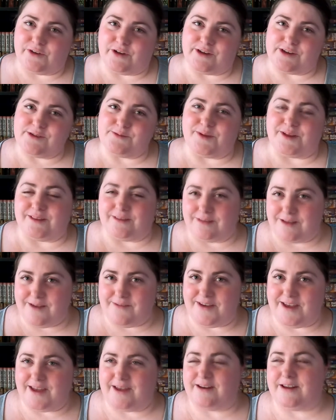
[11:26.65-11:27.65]
Volume
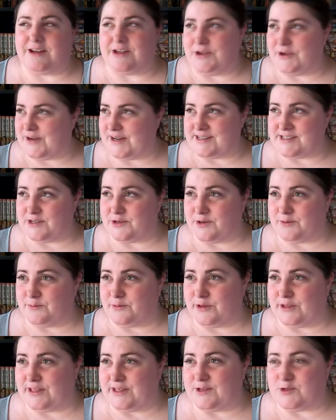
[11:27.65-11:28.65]
eleven. You guys know I'm
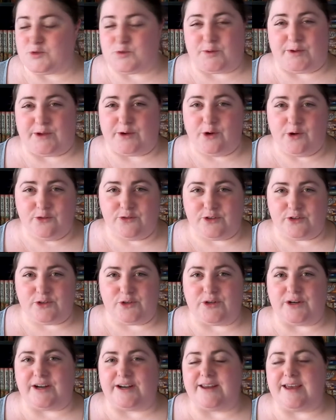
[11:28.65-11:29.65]
really enjoying
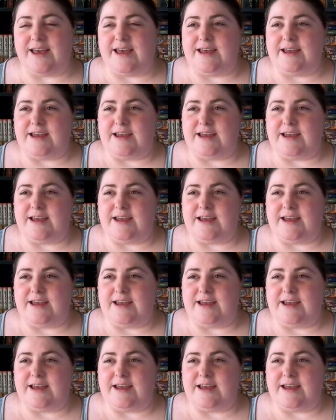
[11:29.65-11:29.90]
Overlord.